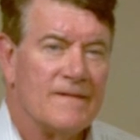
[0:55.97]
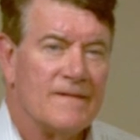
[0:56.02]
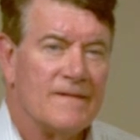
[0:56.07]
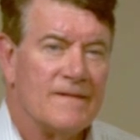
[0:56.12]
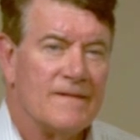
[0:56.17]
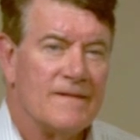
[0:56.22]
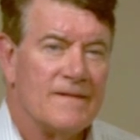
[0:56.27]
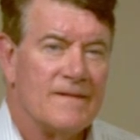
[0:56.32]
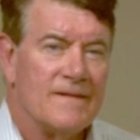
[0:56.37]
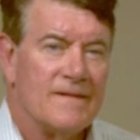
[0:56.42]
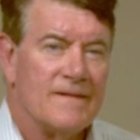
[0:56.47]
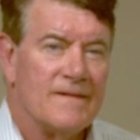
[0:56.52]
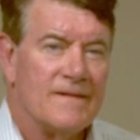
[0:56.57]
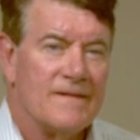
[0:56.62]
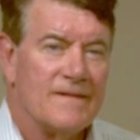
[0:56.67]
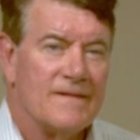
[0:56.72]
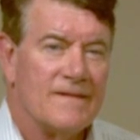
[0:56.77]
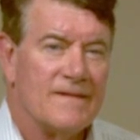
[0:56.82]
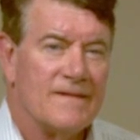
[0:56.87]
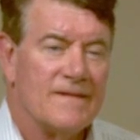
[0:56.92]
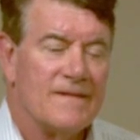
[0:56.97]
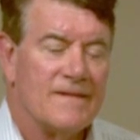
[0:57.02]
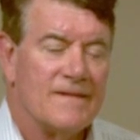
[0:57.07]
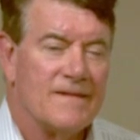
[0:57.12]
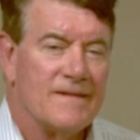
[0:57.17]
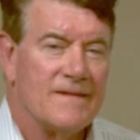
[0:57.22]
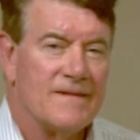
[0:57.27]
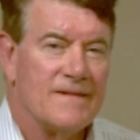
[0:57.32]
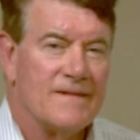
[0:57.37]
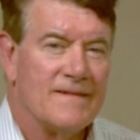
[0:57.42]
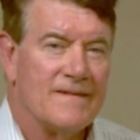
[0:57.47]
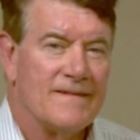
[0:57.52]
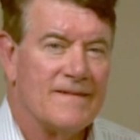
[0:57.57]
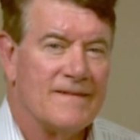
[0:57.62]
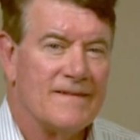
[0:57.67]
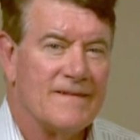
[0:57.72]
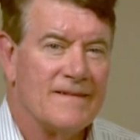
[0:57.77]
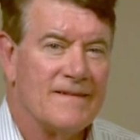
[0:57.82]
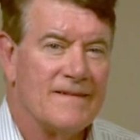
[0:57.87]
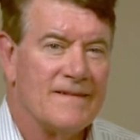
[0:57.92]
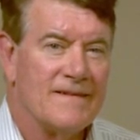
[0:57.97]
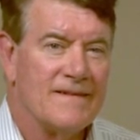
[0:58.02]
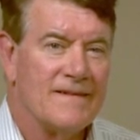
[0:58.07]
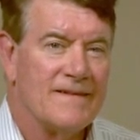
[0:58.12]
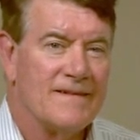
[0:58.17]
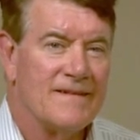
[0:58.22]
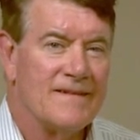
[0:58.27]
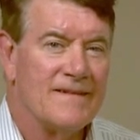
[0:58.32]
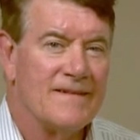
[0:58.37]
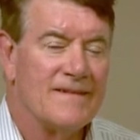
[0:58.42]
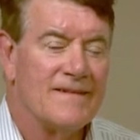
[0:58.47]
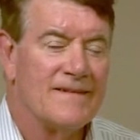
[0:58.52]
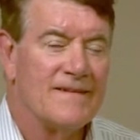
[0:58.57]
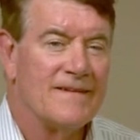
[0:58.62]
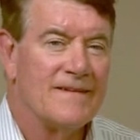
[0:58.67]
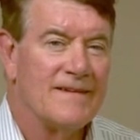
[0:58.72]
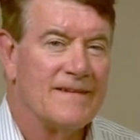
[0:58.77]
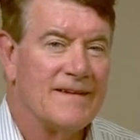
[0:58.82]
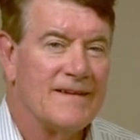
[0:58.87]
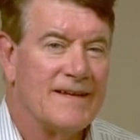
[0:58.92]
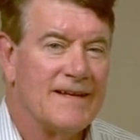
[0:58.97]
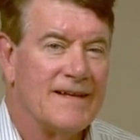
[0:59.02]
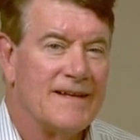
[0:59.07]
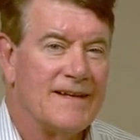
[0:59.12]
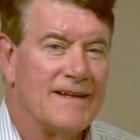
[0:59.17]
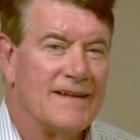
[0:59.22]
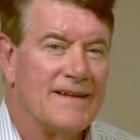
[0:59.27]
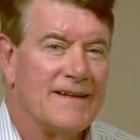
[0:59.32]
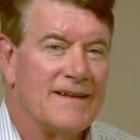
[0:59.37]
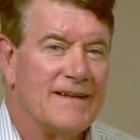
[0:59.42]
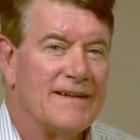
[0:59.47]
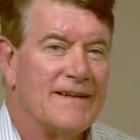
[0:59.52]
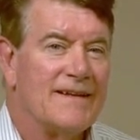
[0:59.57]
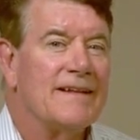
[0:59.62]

This person isn't speaking.